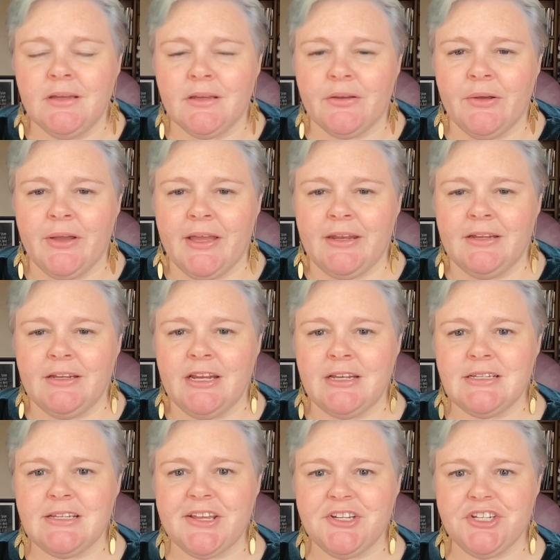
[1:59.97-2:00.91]
go ahead and
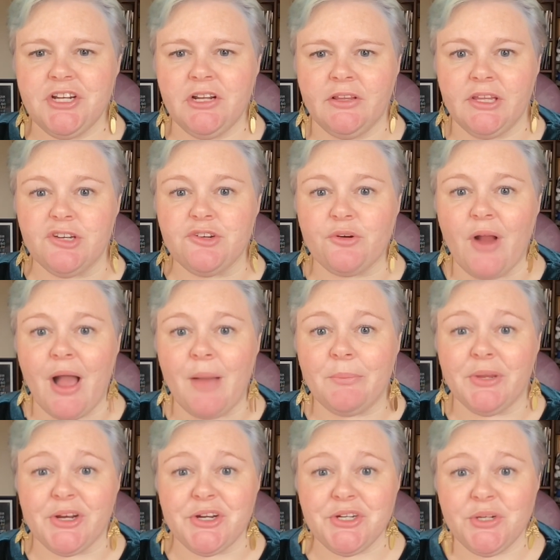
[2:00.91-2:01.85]
intentionally
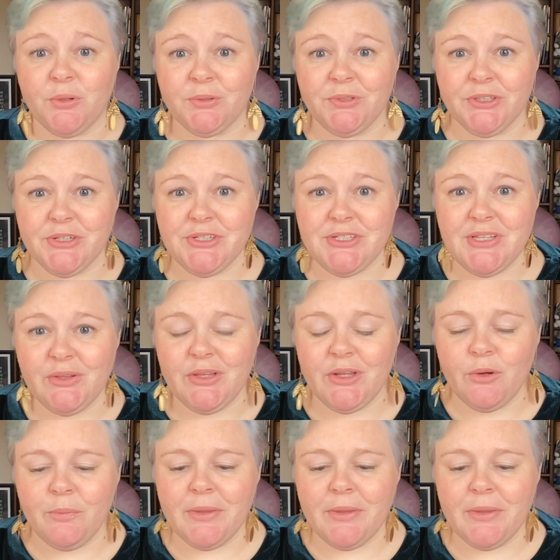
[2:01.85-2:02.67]
drop your shoulders a little